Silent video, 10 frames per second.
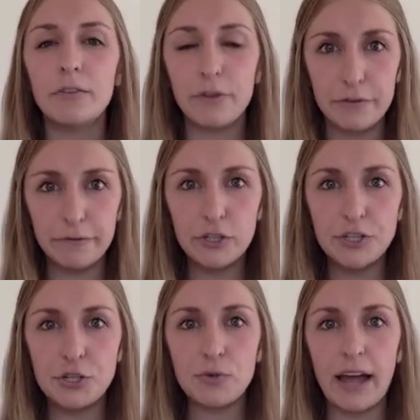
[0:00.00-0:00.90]
For the
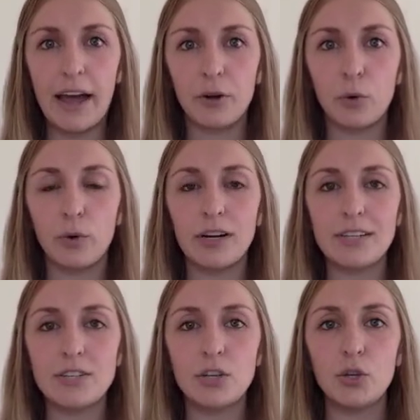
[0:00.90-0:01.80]
first 2 categories,